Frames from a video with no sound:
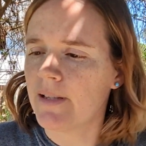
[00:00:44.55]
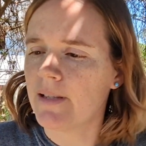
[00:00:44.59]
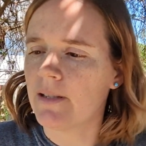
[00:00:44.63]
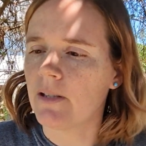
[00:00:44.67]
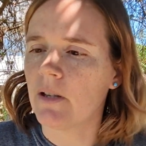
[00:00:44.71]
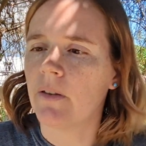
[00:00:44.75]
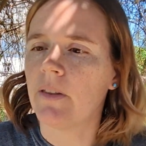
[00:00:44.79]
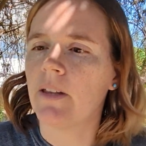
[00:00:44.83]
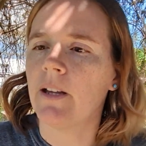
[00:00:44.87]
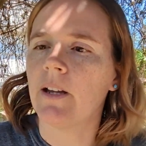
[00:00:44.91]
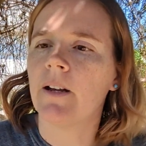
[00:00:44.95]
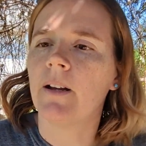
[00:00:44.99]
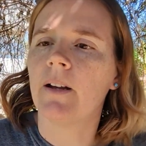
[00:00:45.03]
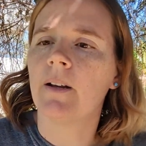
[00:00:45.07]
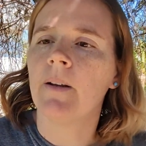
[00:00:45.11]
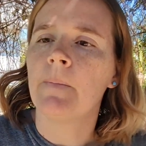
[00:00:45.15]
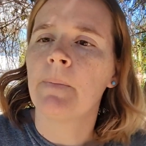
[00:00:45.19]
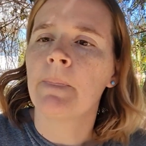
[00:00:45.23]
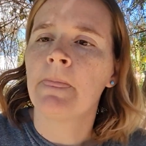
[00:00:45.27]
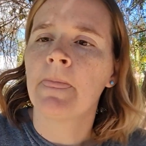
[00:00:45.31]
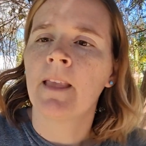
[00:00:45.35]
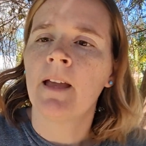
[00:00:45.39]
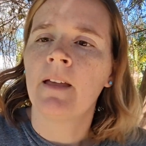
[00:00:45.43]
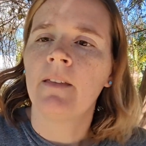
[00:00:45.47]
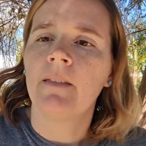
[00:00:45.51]
So they're
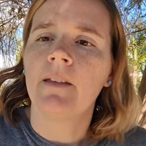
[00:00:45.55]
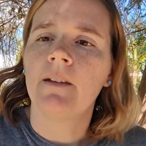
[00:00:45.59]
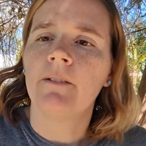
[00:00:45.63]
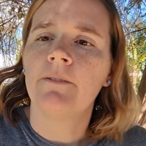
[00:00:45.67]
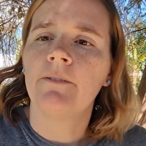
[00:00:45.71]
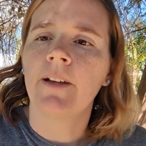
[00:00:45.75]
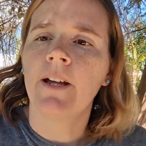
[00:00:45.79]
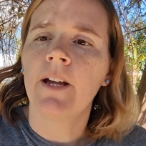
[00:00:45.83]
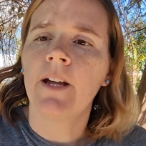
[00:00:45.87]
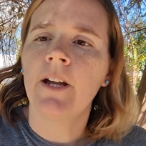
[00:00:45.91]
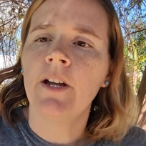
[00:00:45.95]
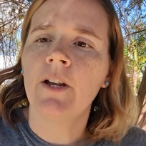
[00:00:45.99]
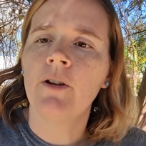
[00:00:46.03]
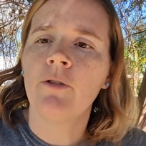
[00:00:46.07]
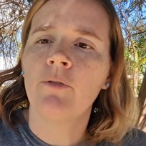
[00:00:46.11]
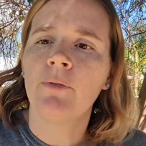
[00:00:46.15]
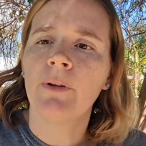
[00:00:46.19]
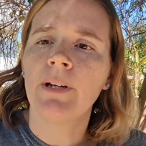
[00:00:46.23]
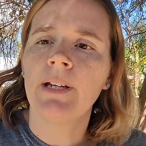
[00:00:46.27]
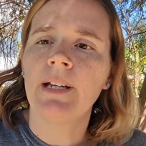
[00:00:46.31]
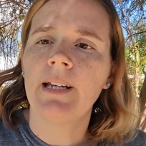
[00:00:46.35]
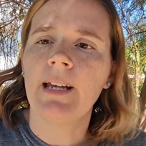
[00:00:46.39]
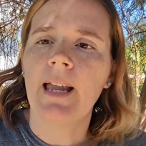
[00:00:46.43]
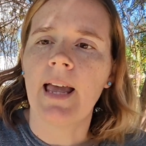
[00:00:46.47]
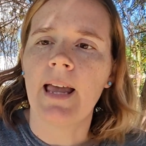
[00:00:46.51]
very
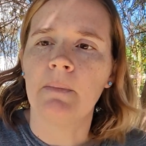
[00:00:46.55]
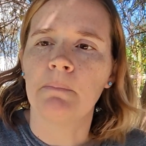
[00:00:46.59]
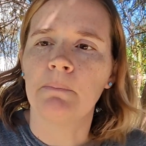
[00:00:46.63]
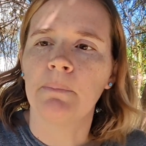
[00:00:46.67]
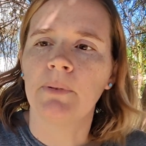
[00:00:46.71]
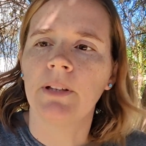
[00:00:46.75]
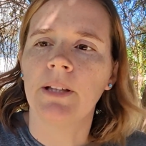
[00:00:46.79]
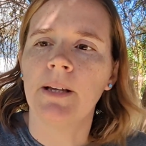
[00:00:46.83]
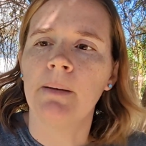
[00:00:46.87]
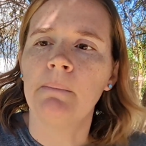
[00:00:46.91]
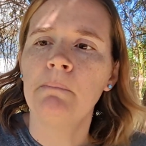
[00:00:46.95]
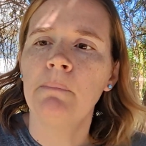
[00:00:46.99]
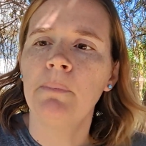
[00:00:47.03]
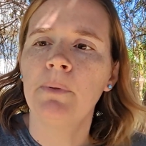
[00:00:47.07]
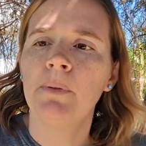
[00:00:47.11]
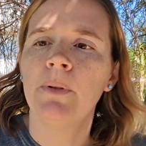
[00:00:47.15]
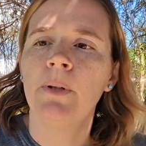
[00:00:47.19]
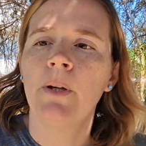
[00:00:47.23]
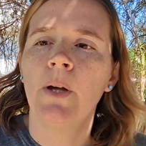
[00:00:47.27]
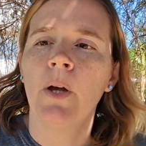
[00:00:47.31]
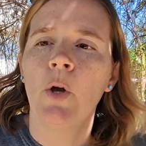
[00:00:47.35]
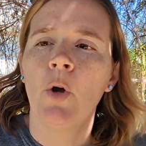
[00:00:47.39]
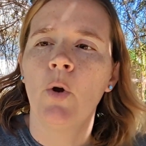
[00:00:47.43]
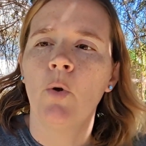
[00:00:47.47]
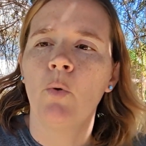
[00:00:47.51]
green and plump,
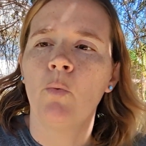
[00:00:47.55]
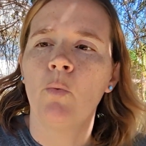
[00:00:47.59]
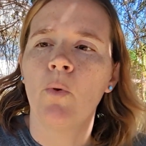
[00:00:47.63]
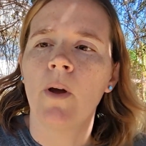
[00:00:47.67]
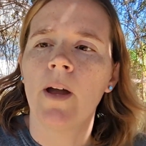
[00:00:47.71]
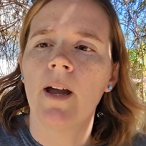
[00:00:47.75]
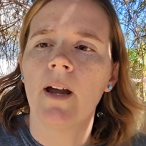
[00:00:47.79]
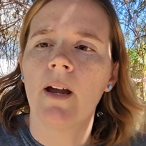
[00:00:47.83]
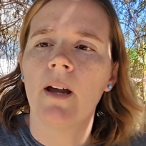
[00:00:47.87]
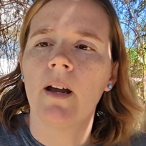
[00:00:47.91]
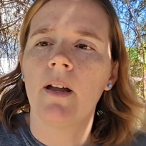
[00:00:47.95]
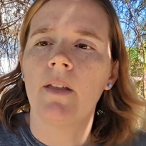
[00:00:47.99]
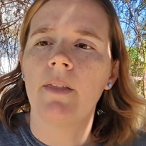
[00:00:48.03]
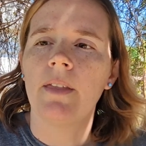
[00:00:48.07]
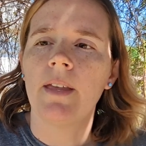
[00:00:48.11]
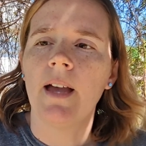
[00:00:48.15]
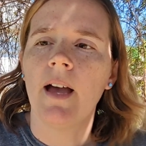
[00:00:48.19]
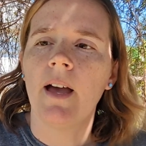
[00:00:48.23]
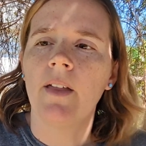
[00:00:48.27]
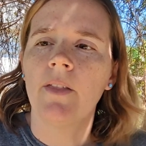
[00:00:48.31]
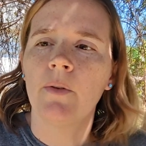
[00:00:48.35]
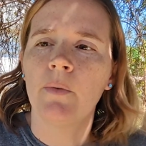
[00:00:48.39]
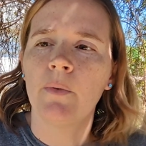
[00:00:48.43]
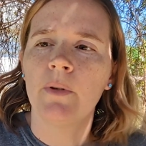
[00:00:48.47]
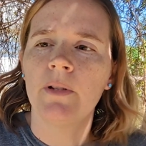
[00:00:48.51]
where the
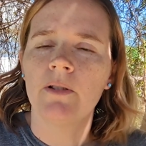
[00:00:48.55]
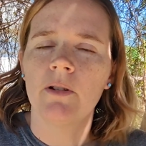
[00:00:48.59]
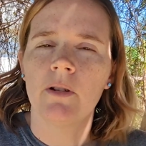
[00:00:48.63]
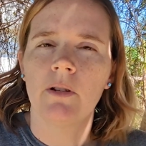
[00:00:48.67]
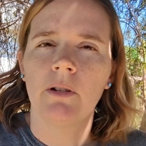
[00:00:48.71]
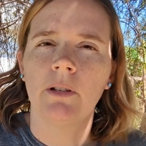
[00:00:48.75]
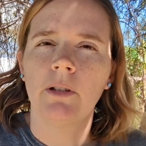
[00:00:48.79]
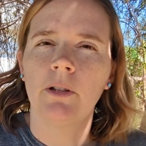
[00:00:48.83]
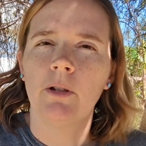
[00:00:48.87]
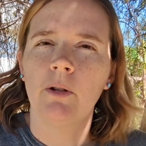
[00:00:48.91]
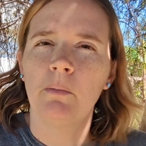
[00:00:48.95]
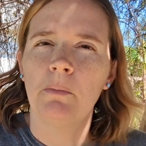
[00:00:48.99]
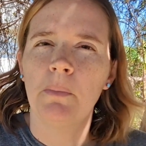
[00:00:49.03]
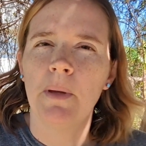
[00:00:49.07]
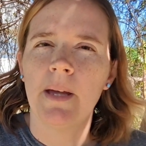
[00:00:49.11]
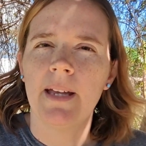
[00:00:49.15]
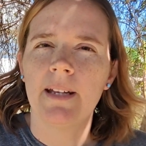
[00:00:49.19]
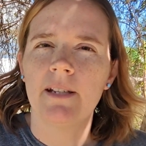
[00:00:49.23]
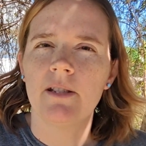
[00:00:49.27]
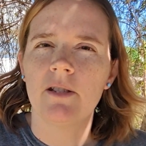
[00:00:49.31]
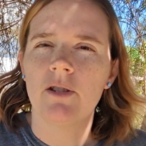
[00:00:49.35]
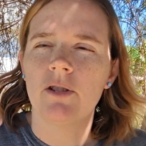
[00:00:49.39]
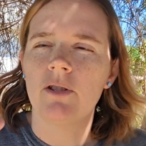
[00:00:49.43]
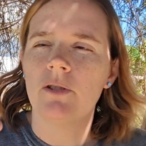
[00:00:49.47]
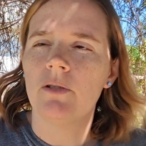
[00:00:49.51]
other ones are a little
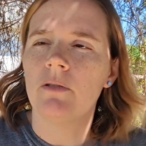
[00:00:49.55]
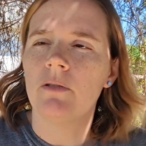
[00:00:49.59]
bit